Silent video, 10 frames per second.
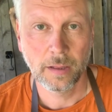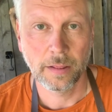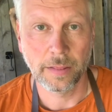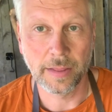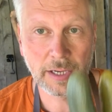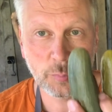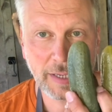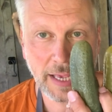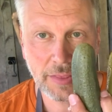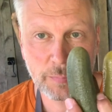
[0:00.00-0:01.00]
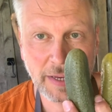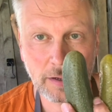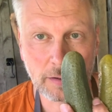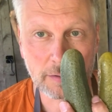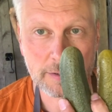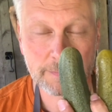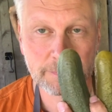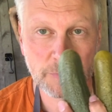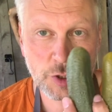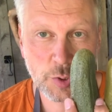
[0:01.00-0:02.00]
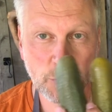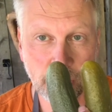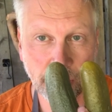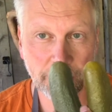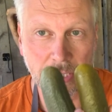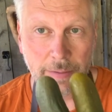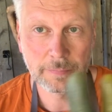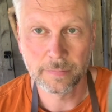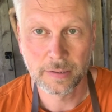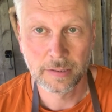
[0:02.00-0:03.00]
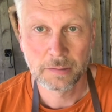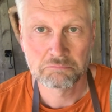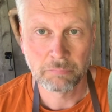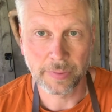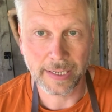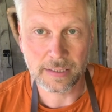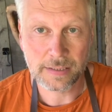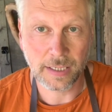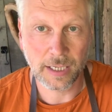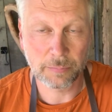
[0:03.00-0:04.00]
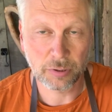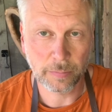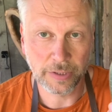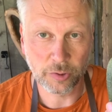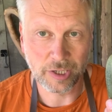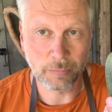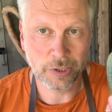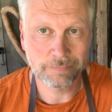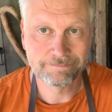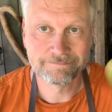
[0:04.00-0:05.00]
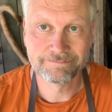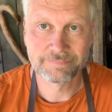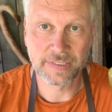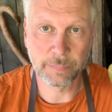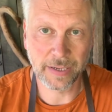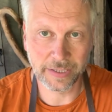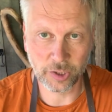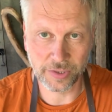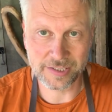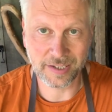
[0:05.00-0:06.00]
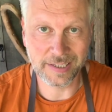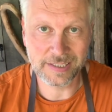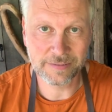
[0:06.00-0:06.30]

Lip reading: Then we add the pickles, 2 or 3. That's probably a good number, depending on the size.